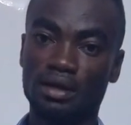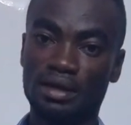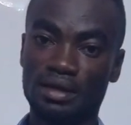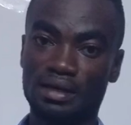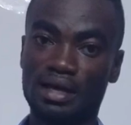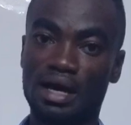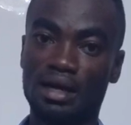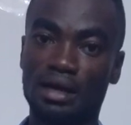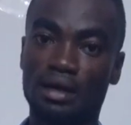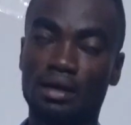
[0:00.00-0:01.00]
in
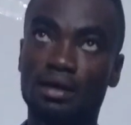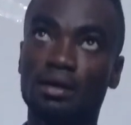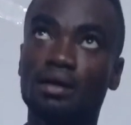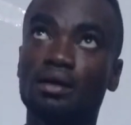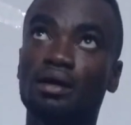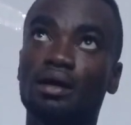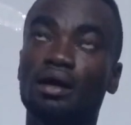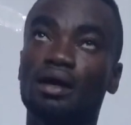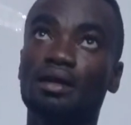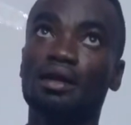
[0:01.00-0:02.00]
Ghana.
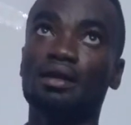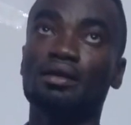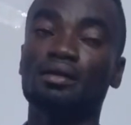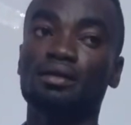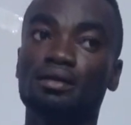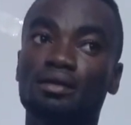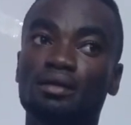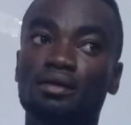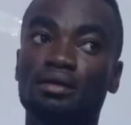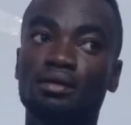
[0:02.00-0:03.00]
And then
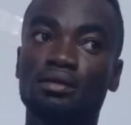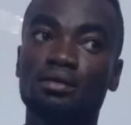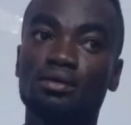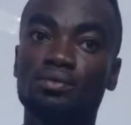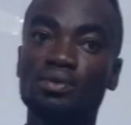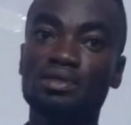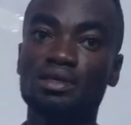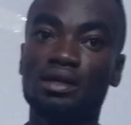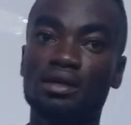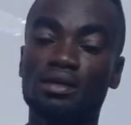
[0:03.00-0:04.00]
we
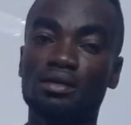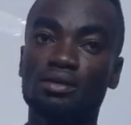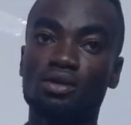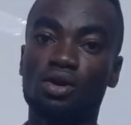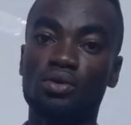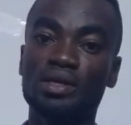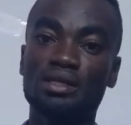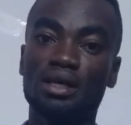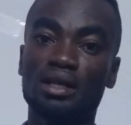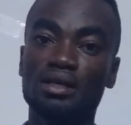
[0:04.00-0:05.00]
said
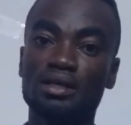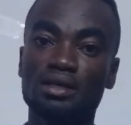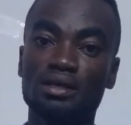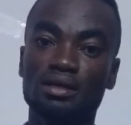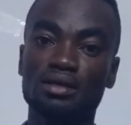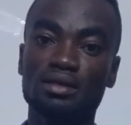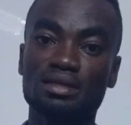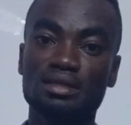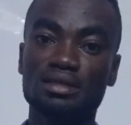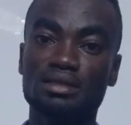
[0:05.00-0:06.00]
originally
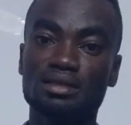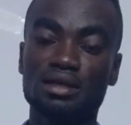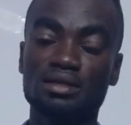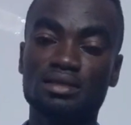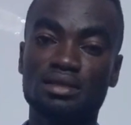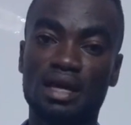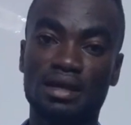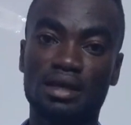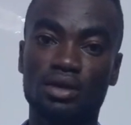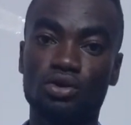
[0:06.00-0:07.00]
states and
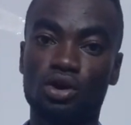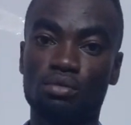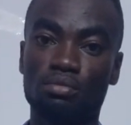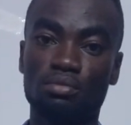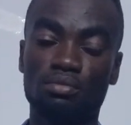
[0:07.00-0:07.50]
kingdom